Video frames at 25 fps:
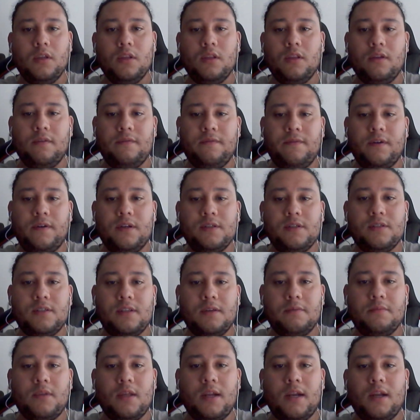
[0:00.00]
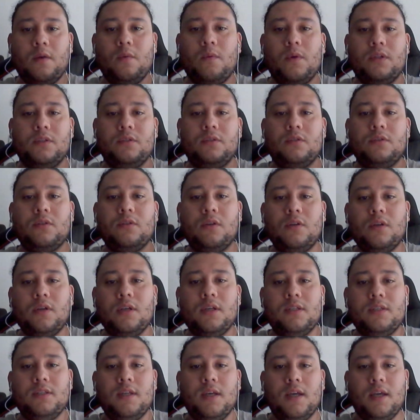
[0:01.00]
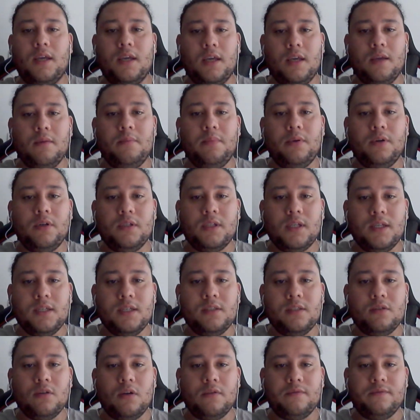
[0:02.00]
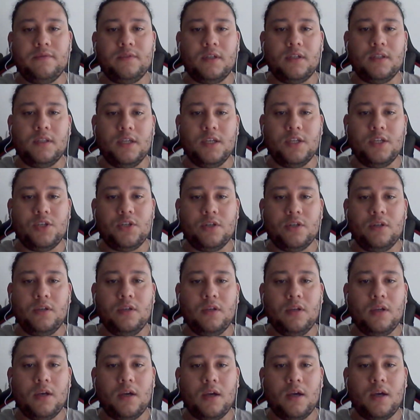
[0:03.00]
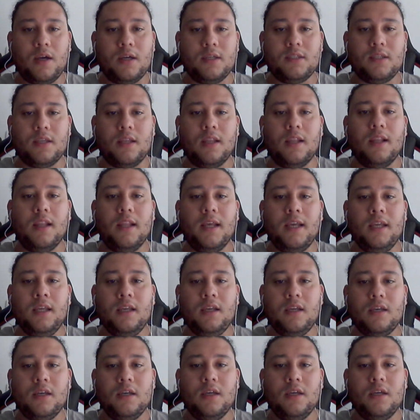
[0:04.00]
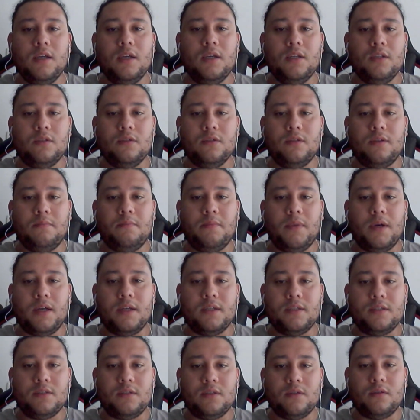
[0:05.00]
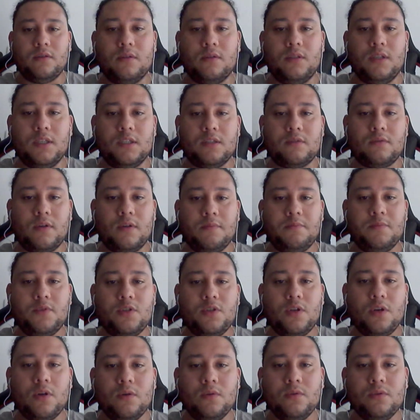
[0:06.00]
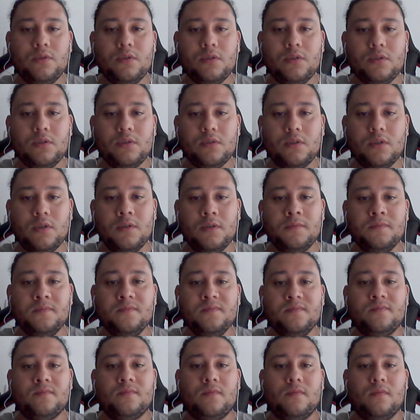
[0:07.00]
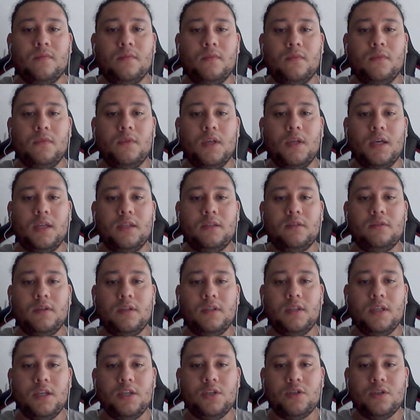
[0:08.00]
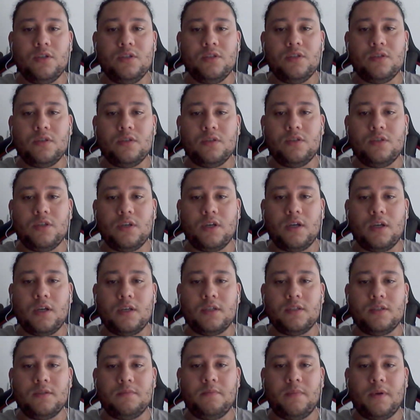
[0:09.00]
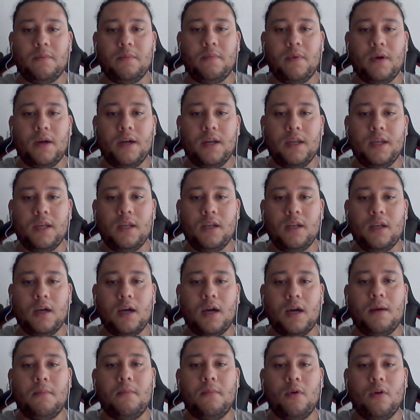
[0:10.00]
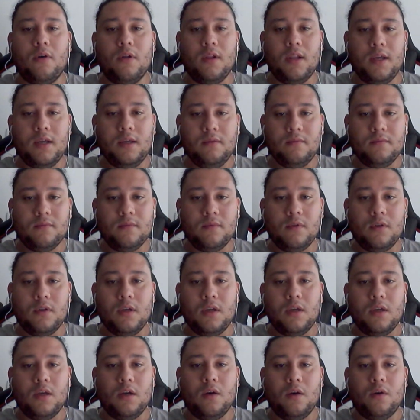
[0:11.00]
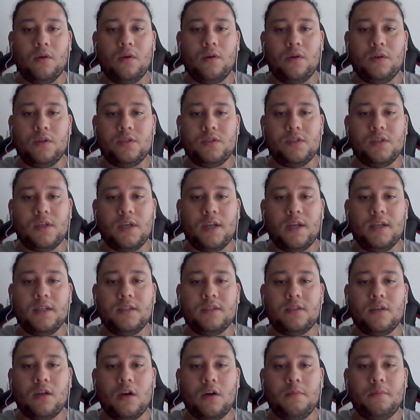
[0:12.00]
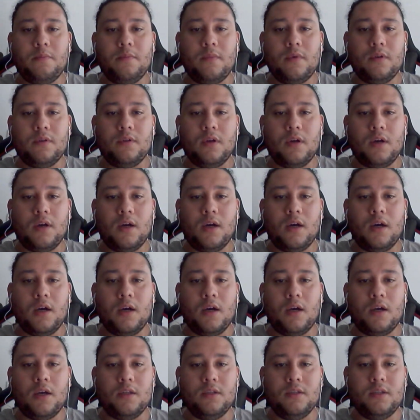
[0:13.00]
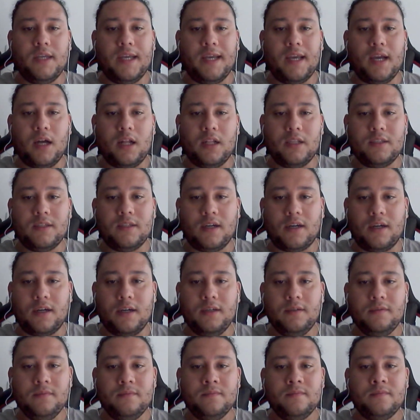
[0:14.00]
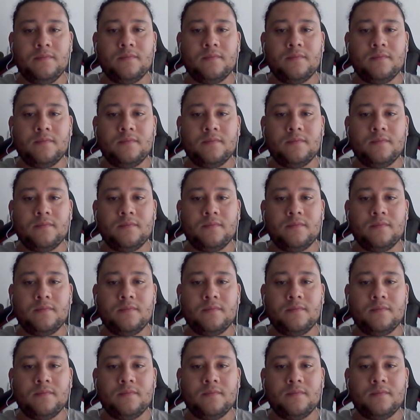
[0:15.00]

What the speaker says: The first step that I want to talk is the importance of tradition as a link to the past. the script shows us that traditions such as preparing a mole or setting up the altar